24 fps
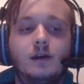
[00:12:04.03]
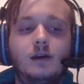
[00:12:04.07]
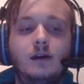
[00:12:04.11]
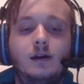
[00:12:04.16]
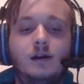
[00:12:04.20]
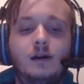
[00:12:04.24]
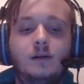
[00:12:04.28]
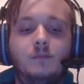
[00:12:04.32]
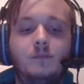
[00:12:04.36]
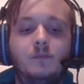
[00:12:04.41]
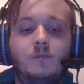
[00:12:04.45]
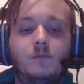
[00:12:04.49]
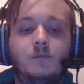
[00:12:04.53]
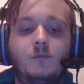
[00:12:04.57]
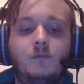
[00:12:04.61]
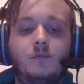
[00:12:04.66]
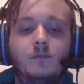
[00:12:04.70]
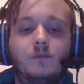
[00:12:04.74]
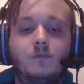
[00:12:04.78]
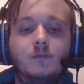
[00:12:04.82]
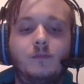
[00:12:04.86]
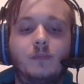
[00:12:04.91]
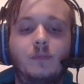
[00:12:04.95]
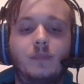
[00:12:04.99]

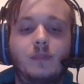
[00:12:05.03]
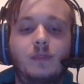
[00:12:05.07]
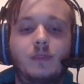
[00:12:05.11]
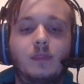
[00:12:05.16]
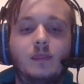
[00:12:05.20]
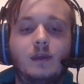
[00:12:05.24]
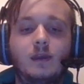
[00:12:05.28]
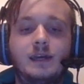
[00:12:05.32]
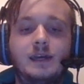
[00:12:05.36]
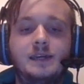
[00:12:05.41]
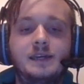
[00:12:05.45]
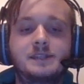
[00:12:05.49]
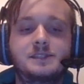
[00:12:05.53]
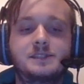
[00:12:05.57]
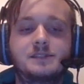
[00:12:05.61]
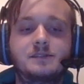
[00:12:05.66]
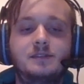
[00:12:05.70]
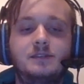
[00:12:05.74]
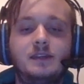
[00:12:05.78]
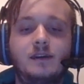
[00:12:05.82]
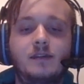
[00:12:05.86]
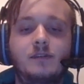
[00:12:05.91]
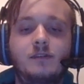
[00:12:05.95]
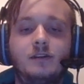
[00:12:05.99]
Um,
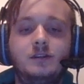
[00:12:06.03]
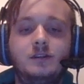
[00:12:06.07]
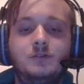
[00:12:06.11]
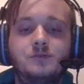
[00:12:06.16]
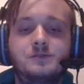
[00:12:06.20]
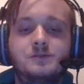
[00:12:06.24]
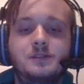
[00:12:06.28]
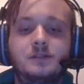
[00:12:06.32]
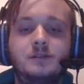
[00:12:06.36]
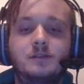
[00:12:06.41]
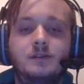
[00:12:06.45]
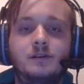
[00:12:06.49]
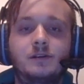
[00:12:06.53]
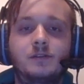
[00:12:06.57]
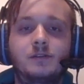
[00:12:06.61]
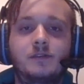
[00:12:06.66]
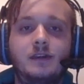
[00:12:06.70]
as the other user.